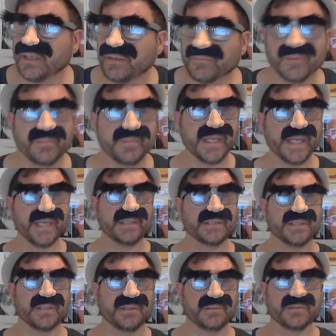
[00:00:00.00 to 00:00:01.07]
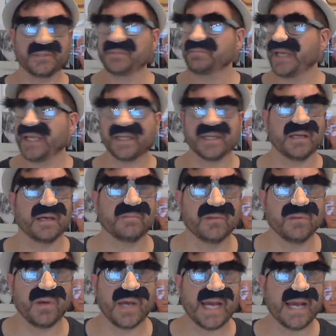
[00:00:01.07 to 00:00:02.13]
for me to make
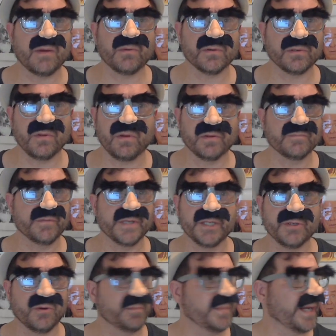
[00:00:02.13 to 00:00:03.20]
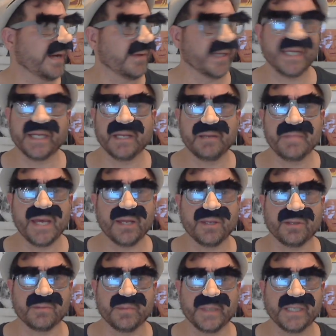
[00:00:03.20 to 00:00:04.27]
an hour-long video about
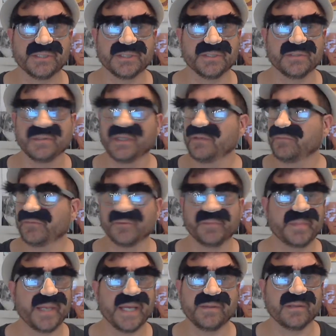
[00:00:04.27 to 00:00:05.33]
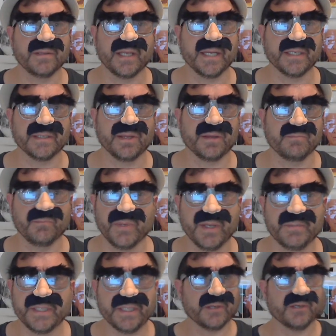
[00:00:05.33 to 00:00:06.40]
anti-masturbation for Bethelites,
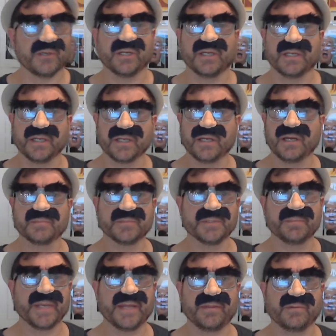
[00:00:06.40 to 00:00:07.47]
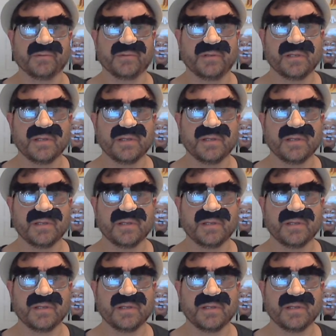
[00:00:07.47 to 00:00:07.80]
women that are going to come to Bethel?